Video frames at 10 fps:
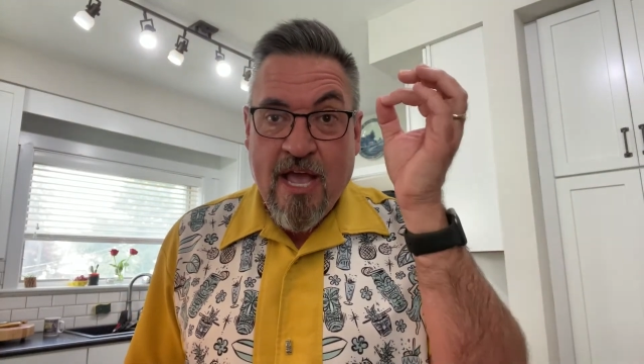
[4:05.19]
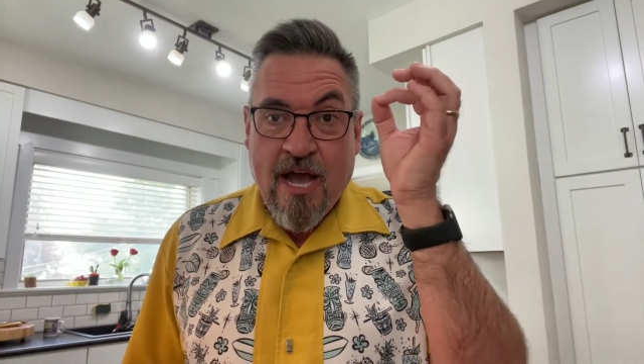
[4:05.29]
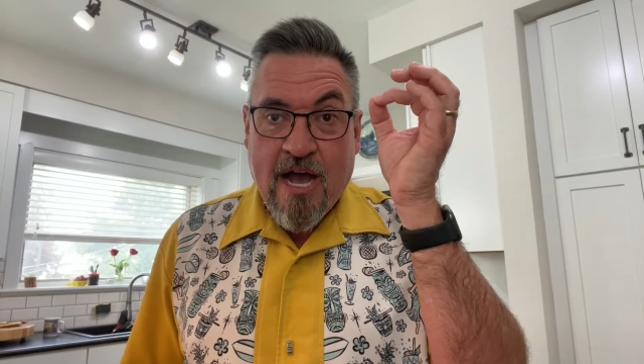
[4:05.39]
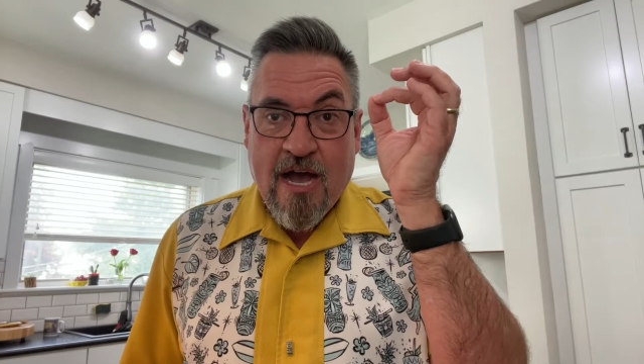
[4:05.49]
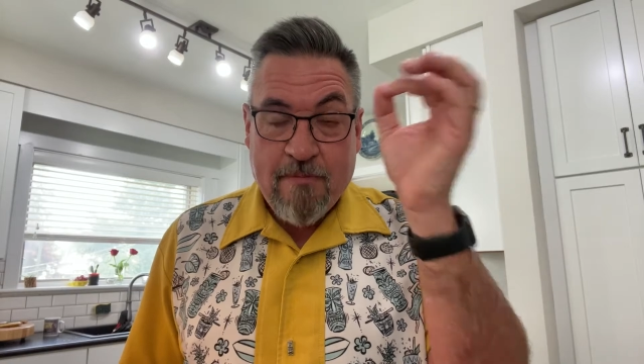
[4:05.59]

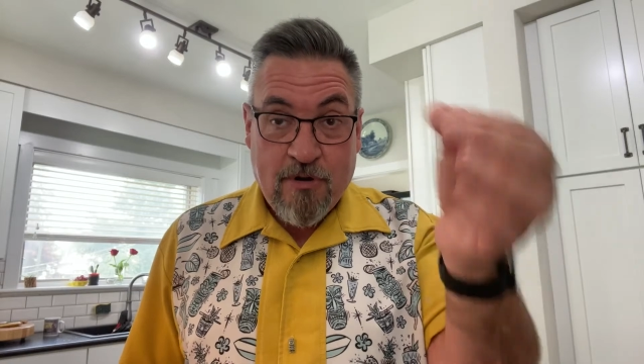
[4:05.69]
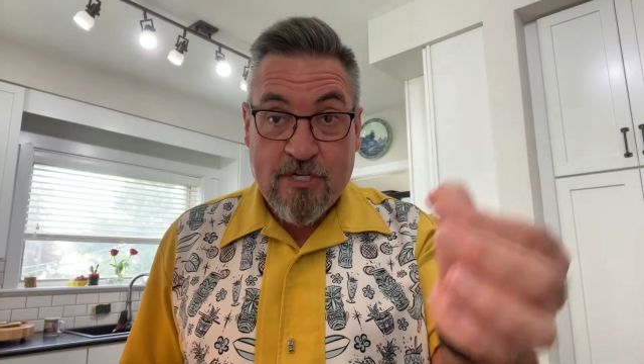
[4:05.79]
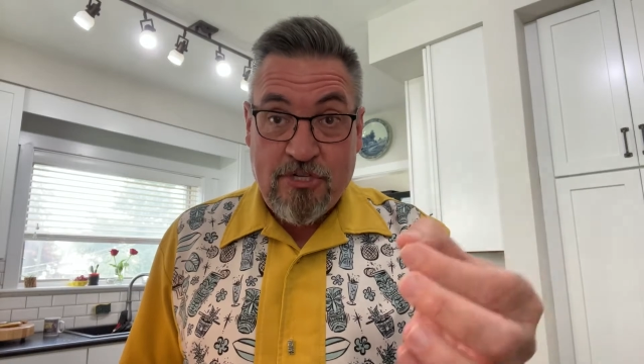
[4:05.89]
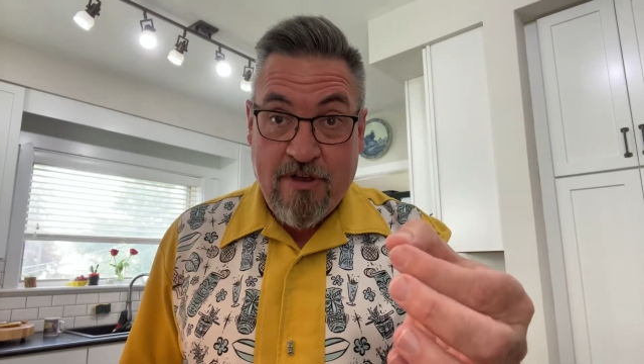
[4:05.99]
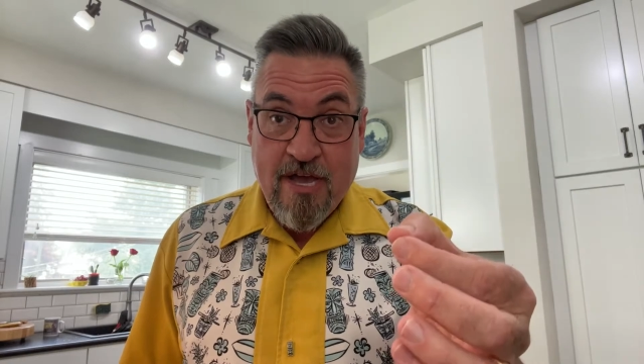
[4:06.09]
I'm going to
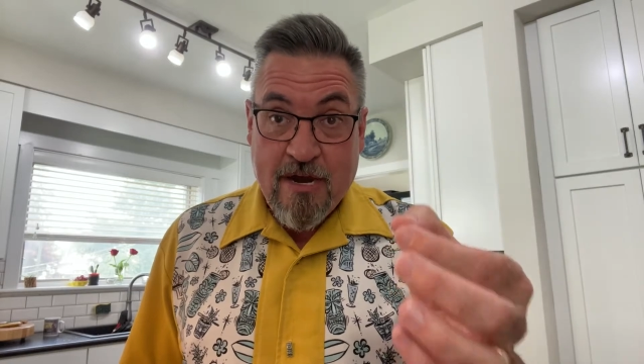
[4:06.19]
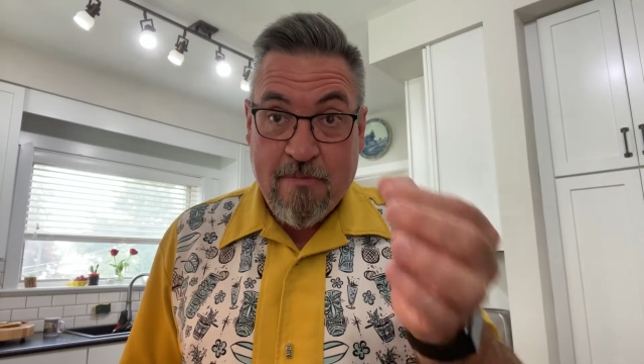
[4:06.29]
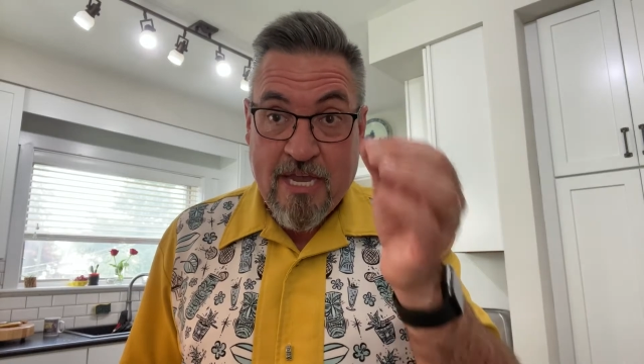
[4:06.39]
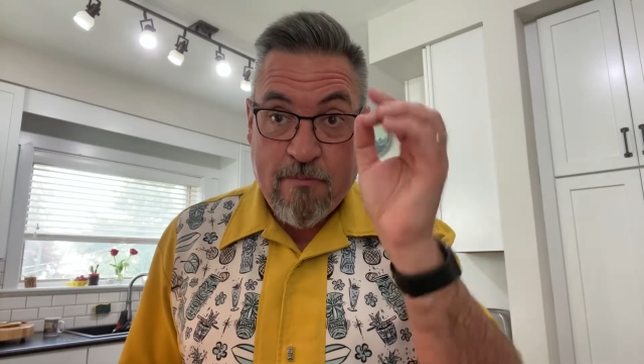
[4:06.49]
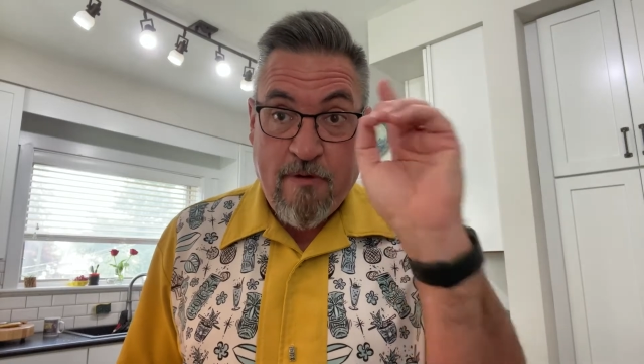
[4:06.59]
show you how to
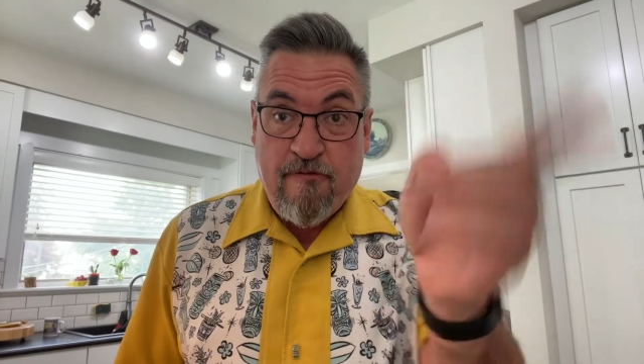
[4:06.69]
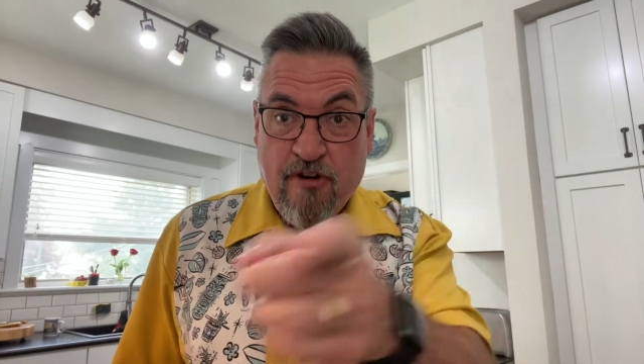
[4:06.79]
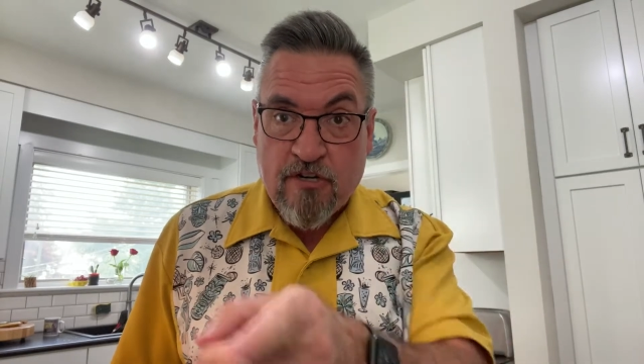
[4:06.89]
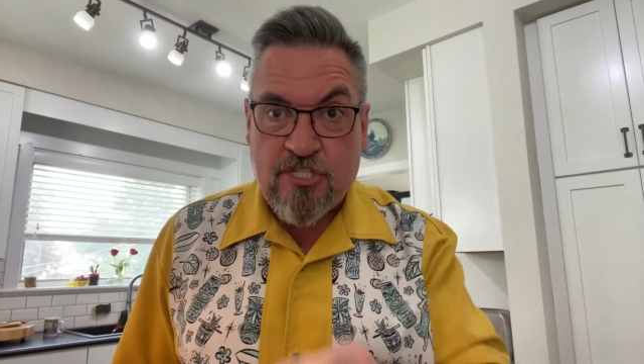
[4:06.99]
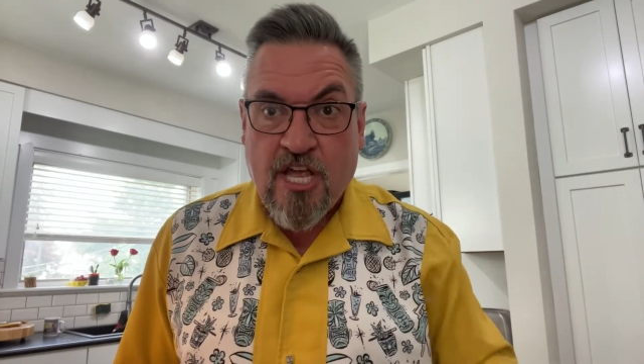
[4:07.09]
make it, but
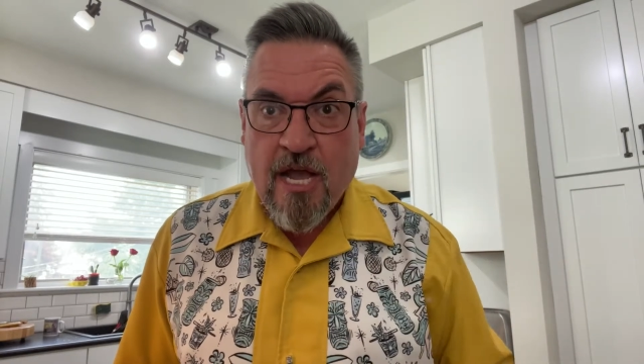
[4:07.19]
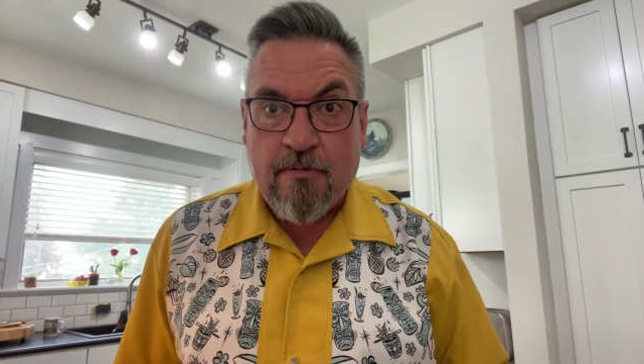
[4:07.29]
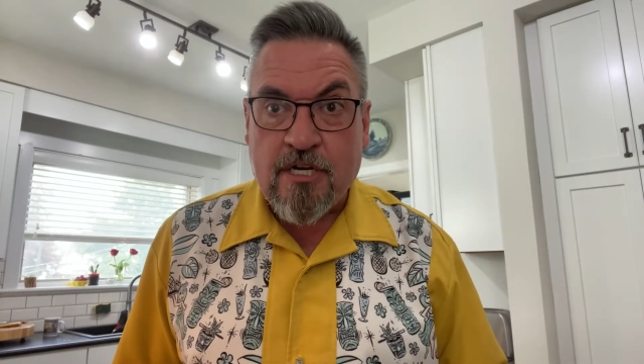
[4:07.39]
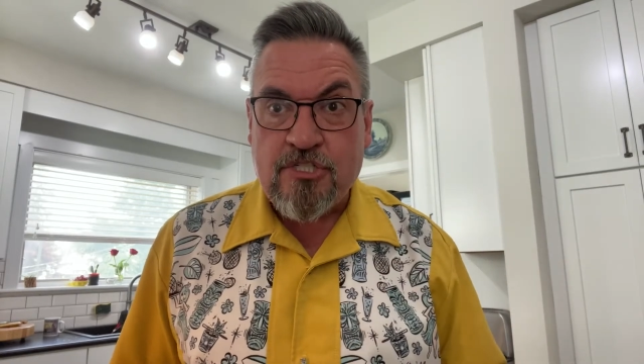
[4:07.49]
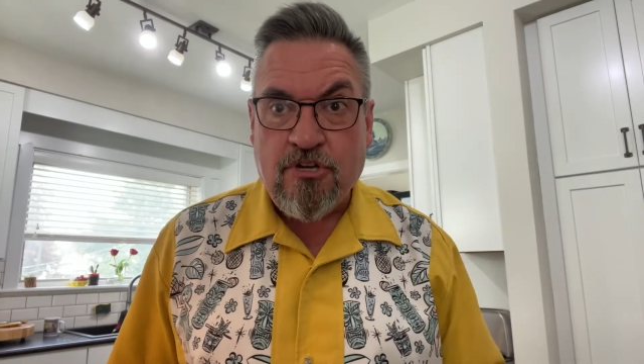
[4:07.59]
first, I'm
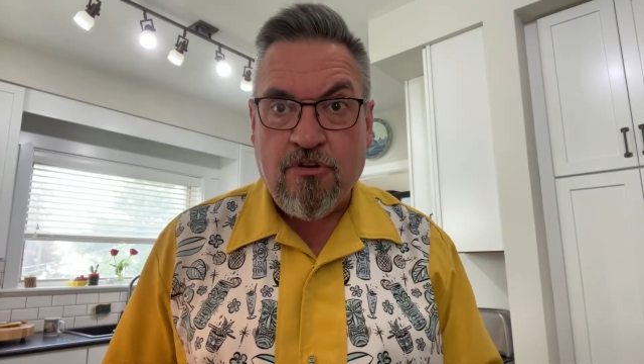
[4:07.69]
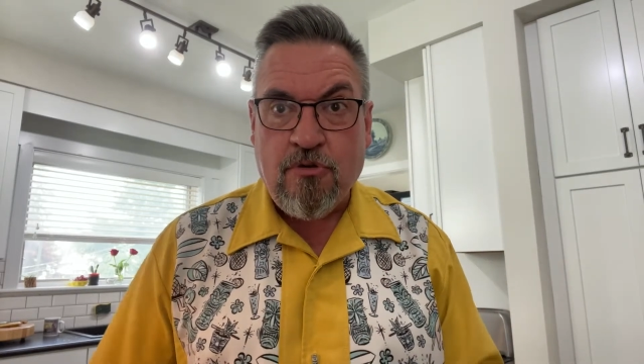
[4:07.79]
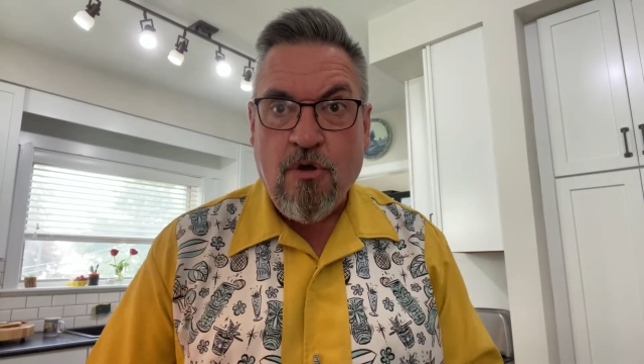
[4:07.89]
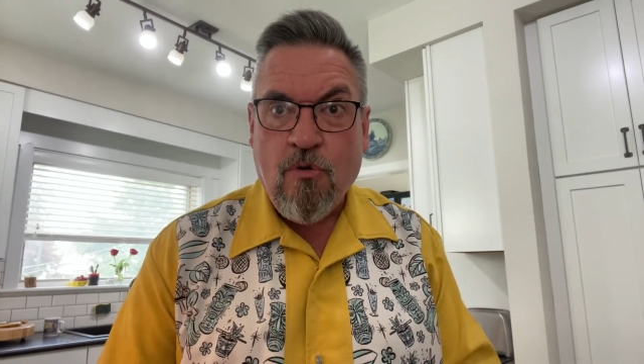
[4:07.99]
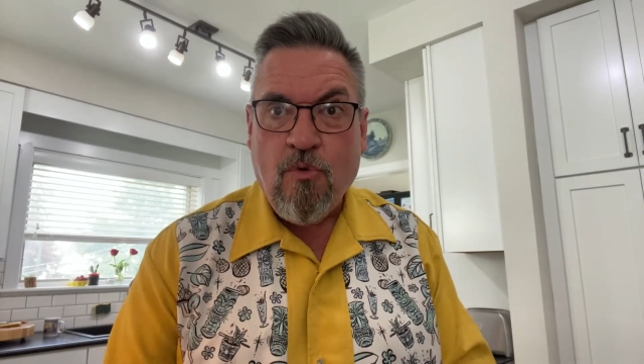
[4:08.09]
going to show you
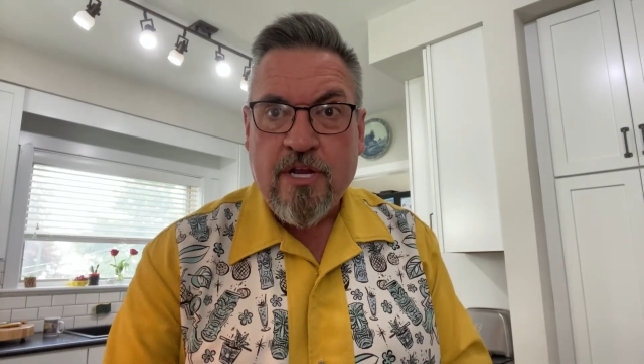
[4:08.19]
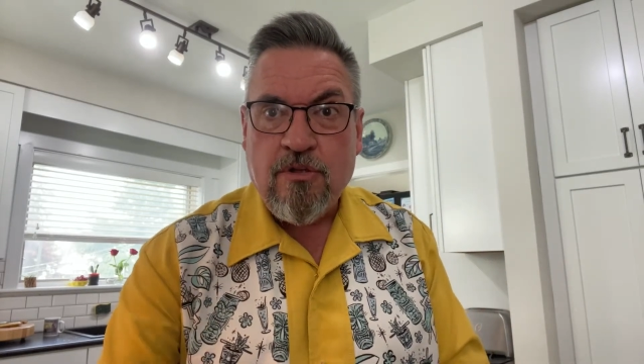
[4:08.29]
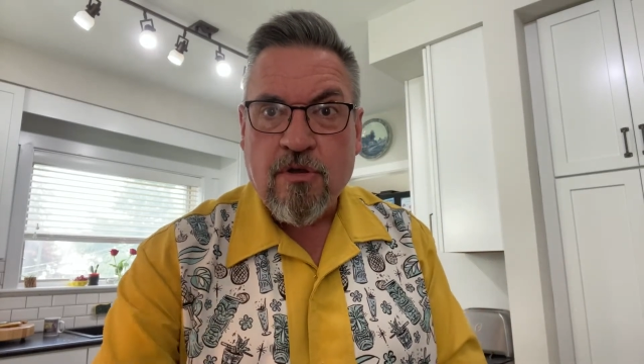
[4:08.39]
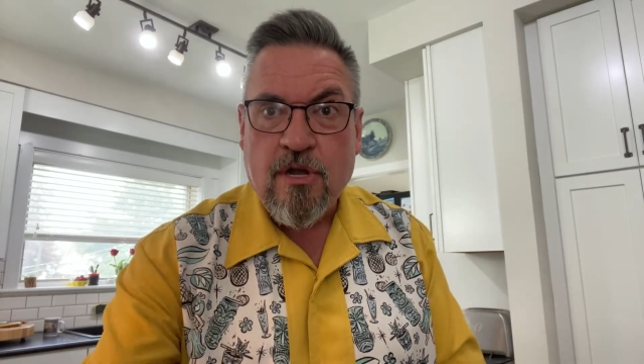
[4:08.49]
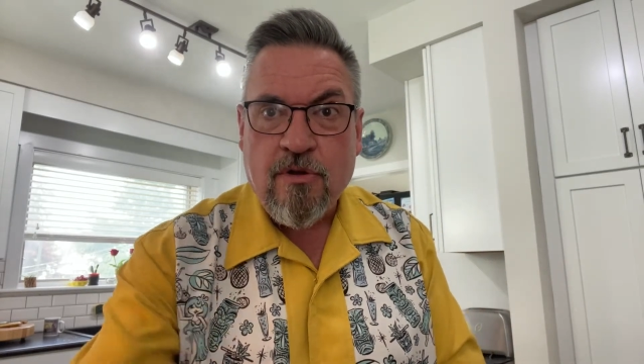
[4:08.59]
what
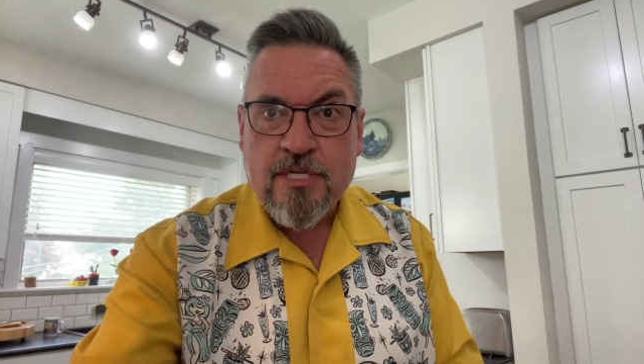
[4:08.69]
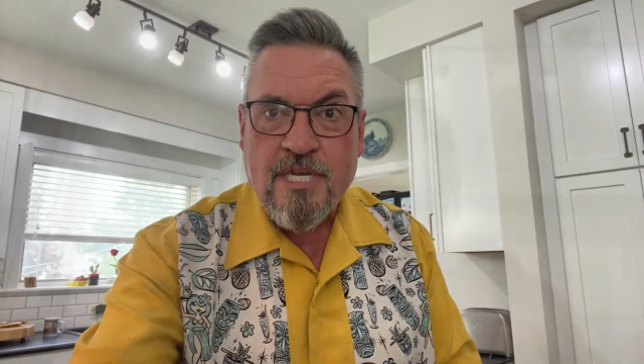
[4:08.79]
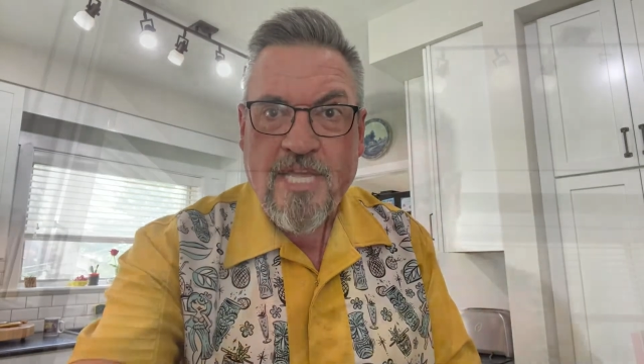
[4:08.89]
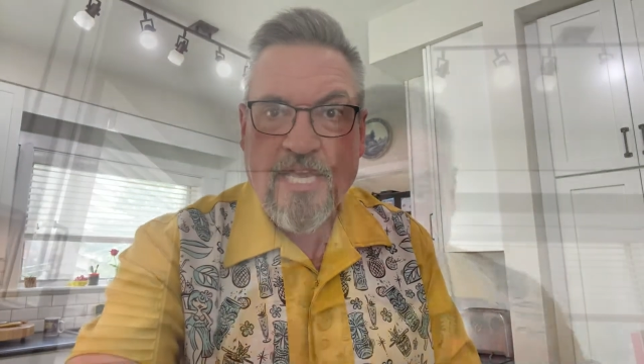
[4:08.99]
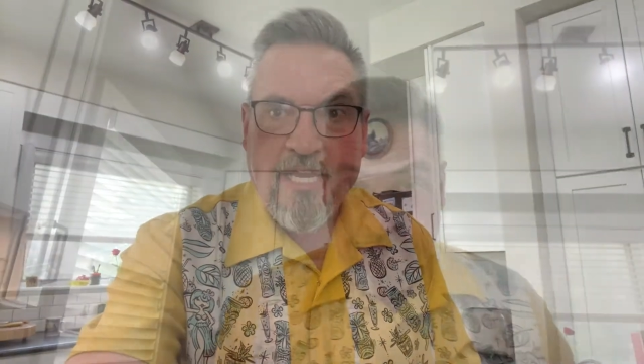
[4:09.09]
you're going to
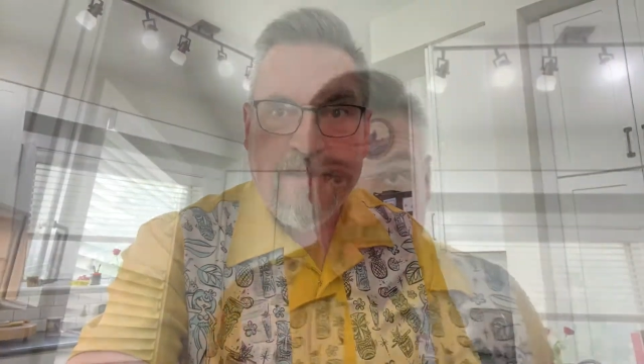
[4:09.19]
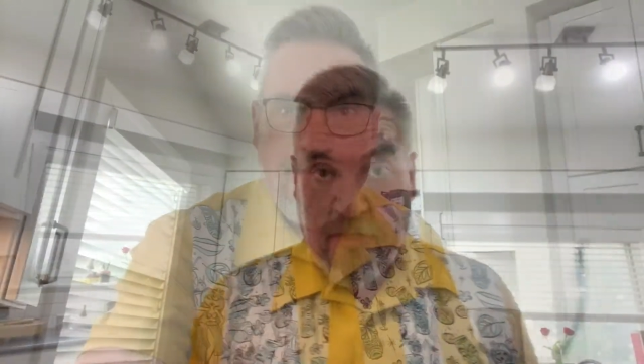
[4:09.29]
need.